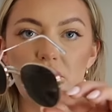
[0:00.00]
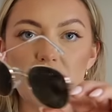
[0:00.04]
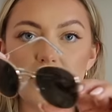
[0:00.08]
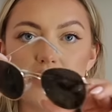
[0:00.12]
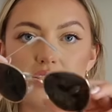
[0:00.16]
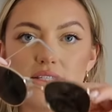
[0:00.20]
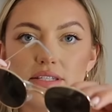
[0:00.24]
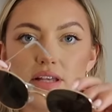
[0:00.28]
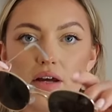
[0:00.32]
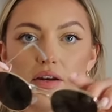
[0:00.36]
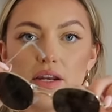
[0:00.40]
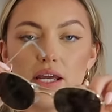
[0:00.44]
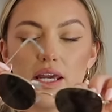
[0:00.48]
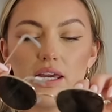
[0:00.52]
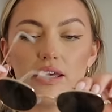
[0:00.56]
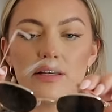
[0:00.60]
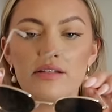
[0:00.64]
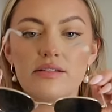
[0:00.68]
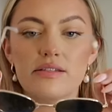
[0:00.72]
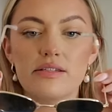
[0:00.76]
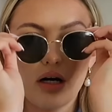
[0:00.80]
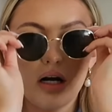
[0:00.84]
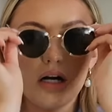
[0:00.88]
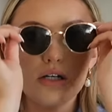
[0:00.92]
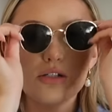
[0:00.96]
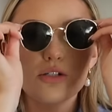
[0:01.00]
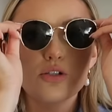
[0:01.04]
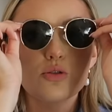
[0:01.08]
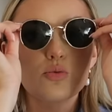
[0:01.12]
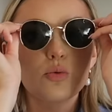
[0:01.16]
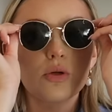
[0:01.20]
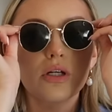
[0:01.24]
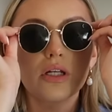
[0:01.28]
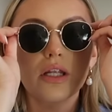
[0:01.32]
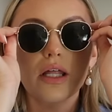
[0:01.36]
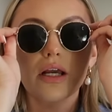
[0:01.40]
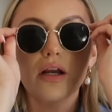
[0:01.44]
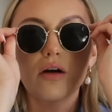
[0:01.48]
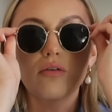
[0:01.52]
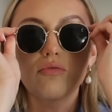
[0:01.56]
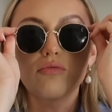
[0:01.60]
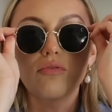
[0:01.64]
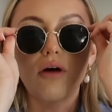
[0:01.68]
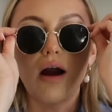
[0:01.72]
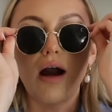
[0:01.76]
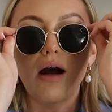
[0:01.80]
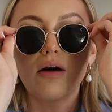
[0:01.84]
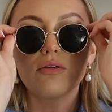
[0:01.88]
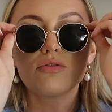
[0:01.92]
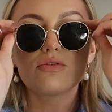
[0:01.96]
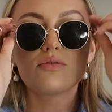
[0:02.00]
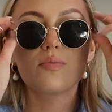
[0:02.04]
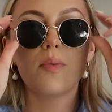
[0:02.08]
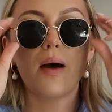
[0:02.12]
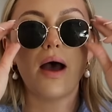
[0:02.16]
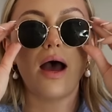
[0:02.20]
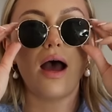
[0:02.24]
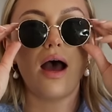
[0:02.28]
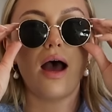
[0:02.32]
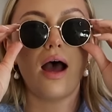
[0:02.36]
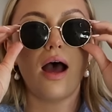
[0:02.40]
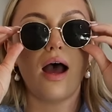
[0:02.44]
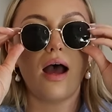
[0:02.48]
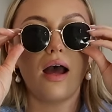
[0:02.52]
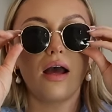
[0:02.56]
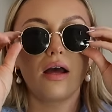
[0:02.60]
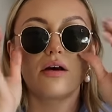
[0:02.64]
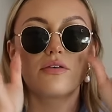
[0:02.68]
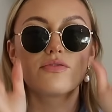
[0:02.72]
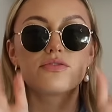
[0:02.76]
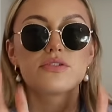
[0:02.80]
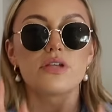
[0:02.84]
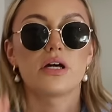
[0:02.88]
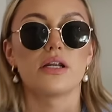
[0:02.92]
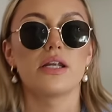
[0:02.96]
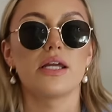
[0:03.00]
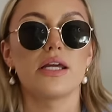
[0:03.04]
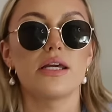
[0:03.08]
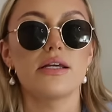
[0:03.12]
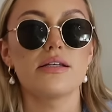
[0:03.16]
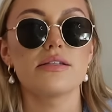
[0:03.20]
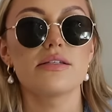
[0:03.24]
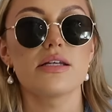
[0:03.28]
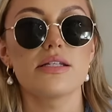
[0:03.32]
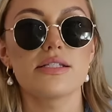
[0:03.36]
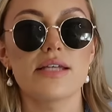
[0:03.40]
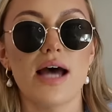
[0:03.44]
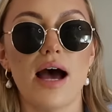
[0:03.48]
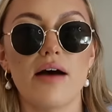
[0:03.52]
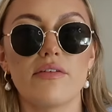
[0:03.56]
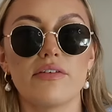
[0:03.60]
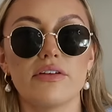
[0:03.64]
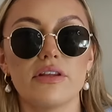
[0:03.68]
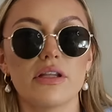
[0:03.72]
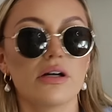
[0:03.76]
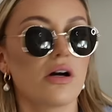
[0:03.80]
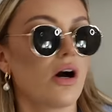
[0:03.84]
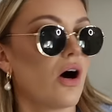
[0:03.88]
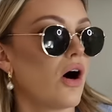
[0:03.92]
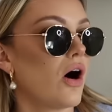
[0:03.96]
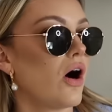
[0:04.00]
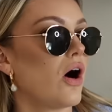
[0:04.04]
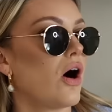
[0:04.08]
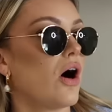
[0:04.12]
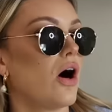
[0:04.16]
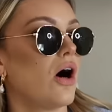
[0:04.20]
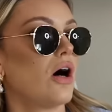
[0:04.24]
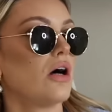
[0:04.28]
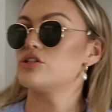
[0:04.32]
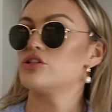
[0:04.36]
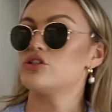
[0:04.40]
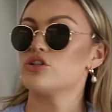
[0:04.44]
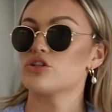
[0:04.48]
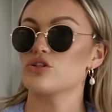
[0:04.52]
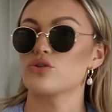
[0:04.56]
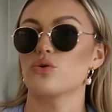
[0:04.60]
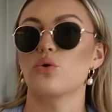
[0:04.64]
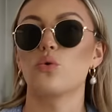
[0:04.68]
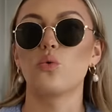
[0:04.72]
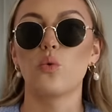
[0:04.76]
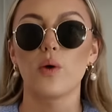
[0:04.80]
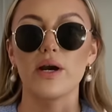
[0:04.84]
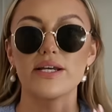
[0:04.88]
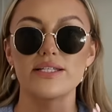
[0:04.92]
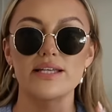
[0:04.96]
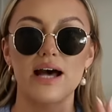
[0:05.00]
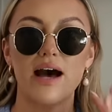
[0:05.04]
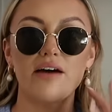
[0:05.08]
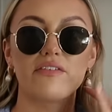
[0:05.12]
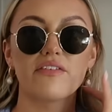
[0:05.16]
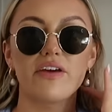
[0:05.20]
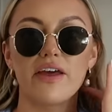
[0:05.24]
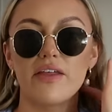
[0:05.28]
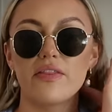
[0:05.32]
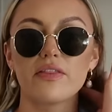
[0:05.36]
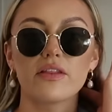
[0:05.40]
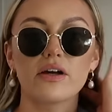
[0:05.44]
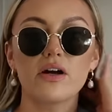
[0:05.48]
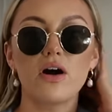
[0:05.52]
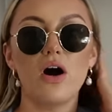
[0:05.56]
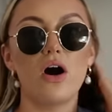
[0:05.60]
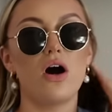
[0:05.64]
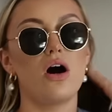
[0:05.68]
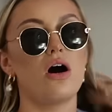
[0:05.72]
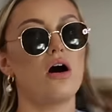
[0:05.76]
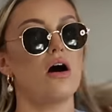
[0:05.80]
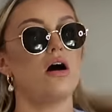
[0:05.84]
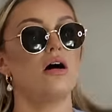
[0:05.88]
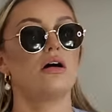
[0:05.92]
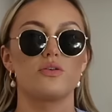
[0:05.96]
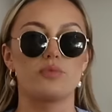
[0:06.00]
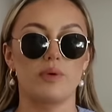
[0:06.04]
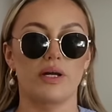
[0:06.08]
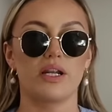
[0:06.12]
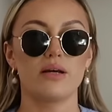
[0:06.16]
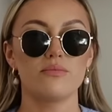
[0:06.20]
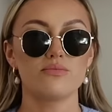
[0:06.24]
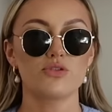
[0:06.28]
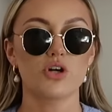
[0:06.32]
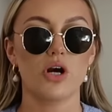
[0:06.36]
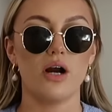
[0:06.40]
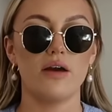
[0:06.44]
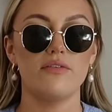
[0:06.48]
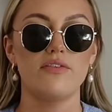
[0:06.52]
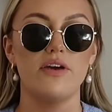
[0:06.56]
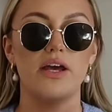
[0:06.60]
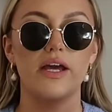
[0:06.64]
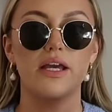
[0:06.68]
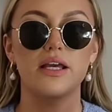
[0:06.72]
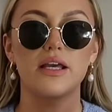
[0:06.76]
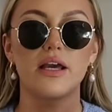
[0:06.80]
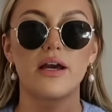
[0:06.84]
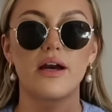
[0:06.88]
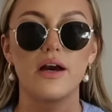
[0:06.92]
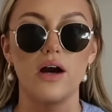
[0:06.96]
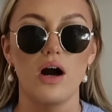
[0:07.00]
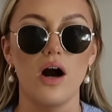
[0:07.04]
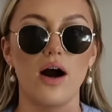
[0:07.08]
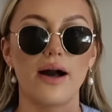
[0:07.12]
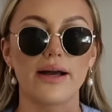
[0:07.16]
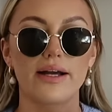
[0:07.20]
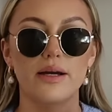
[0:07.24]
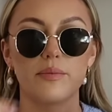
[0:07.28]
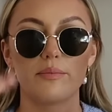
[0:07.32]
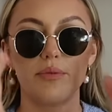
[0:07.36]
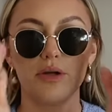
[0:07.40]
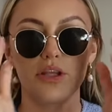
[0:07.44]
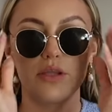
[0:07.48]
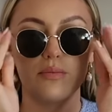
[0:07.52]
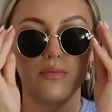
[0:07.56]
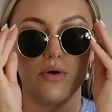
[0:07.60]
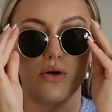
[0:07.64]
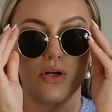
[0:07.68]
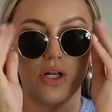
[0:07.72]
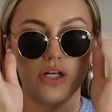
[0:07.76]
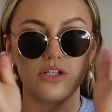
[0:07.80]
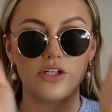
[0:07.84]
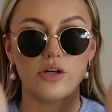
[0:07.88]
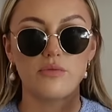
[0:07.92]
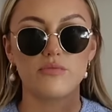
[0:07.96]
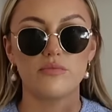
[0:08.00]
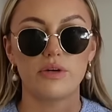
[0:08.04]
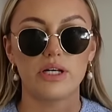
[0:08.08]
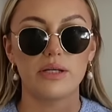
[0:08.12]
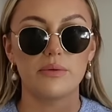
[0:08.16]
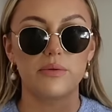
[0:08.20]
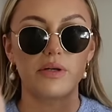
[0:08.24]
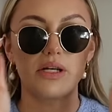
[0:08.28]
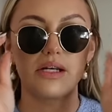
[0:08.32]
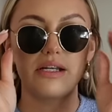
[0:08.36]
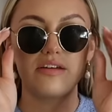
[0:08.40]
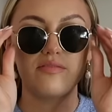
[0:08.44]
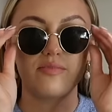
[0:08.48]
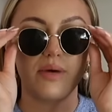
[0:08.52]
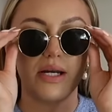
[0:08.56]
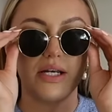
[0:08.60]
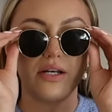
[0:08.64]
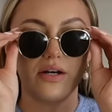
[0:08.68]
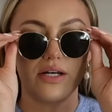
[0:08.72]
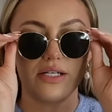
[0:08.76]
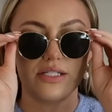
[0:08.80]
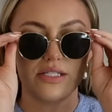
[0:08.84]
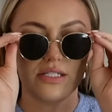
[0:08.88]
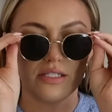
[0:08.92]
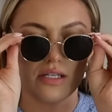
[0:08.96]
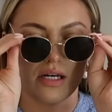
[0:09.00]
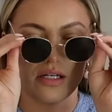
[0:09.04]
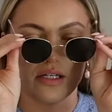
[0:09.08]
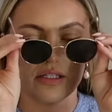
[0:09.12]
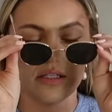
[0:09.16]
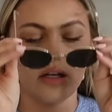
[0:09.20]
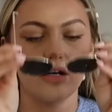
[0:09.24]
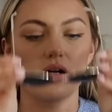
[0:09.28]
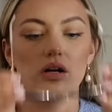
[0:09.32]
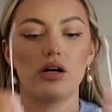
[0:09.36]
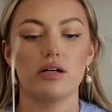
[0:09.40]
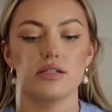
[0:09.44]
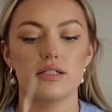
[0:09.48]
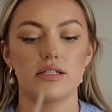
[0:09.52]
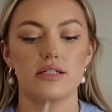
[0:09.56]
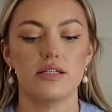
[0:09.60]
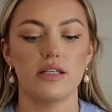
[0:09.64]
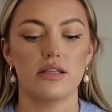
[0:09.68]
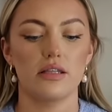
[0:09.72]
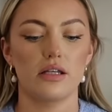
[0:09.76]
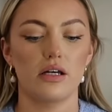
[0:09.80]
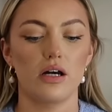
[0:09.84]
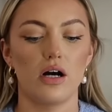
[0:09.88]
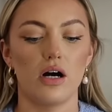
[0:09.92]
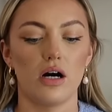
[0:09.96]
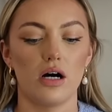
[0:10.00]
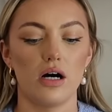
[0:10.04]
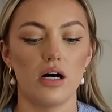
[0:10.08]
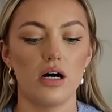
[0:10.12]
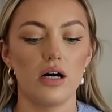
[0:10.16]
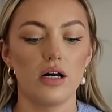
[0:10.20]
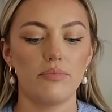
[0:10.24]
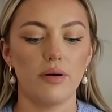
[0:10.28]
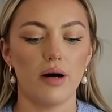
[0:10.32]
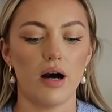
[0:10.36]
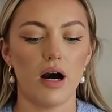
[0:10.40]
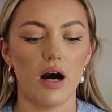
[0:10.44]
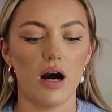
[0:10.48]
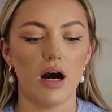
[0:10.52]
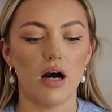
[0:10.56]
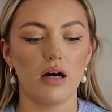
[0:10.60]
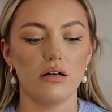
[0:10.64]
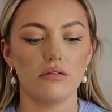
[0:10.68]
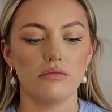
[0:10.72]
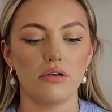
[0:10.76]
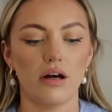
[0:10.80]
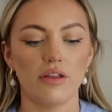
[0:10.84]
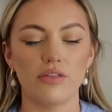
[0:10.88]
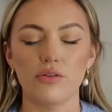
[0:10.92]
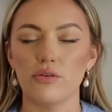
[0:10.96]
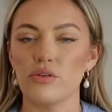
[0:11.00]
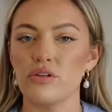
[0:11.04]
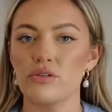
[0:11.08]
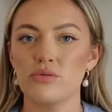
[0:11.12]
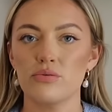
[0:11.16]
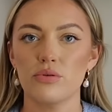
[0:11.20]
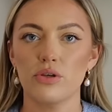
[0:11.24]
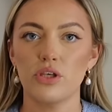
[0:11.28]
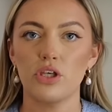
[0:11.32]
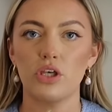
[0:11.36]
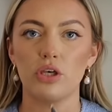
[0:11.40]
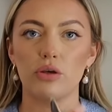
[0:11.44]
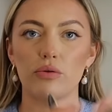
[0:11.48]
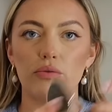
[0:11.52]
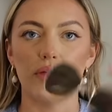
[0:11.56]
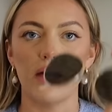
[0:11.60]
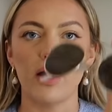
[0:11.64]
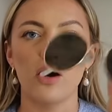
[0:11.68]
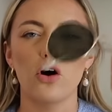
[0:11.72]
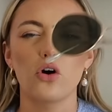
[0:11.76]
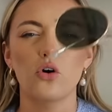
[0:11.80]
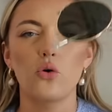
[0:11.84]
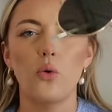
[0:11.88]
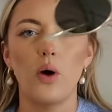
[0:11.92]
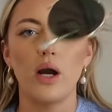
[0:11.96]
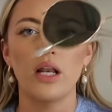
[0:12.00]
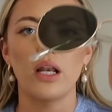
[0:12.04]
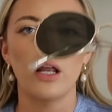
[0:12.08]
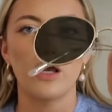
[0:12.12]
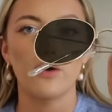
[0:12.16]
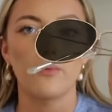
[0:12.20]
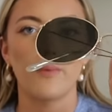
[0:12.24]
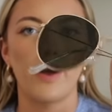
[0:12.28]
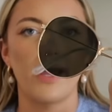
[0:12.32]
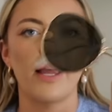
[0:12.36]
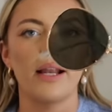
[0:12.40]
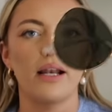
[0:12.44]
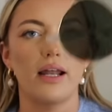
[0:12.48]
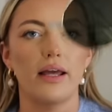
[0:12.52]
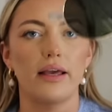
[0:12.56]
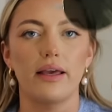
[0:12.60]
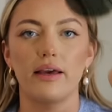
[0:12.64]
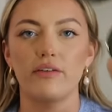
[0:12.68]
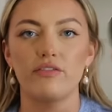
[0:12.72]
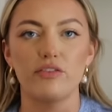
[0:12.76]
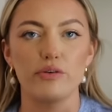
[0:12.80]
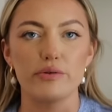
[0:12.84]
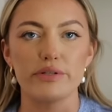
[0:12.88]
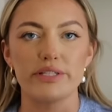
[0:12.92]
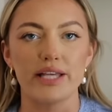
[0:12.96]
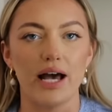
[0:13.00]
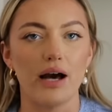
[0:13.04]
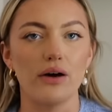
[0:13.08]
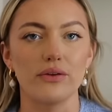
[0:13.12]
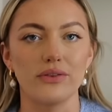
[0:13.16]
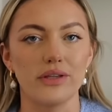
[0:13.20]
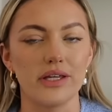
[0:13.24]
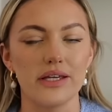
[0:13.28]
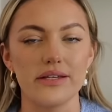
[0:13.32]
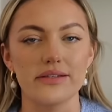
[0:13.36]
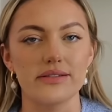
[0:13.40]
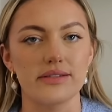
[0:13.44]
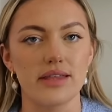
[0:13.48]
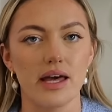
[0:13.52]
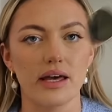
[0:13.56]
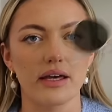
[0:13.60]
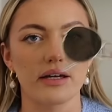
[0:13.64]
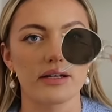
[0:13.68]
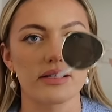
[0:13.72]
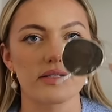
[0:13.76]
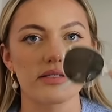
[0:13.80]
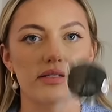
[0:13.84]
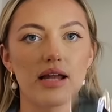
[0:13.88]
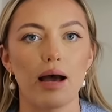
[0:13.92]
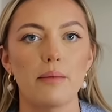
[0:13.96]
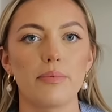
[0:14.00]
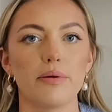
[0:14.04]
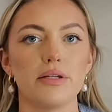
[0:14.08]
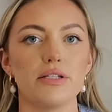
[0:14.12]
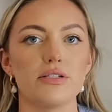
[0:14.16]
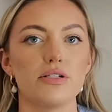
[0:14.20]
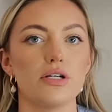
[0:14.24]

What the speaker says: these sunnies. I just wanted like a round pair of sunnies to have in the car, to just always have in the car. So when I'm driving, I can put them on. I don't really want to leave my nice designer sunglasses in the car, but I thought these were cute. They are quite lightweight. Like if you sat on these, they're going to snap in